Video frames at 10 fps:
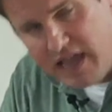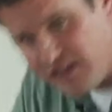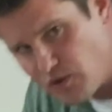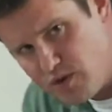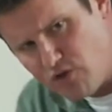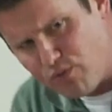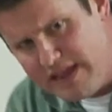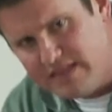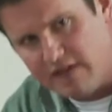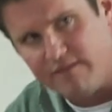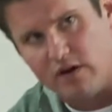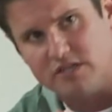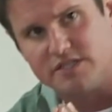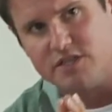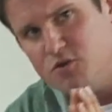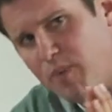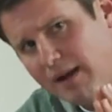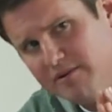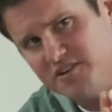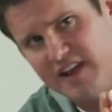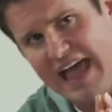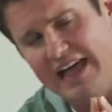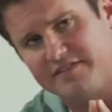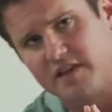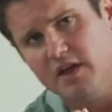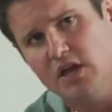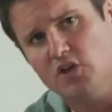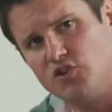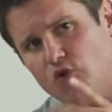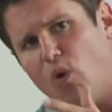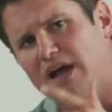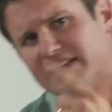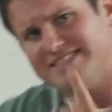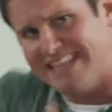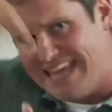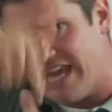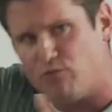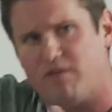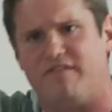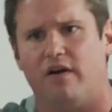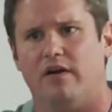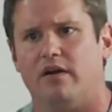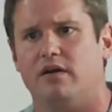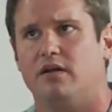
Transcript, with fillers: And so when you're reading that verse, you probably should ask, to what does the it refer?